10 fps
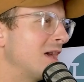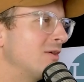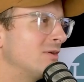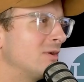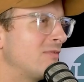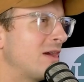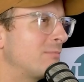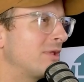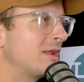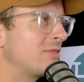I don't know. I've had
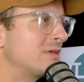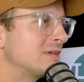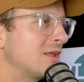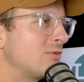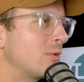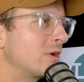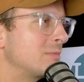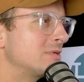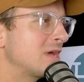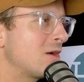plenty of things that I thought were going
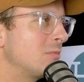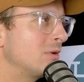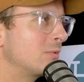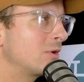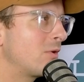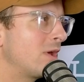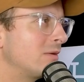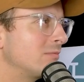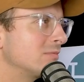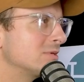to be terrible and were
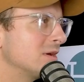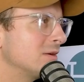great. So.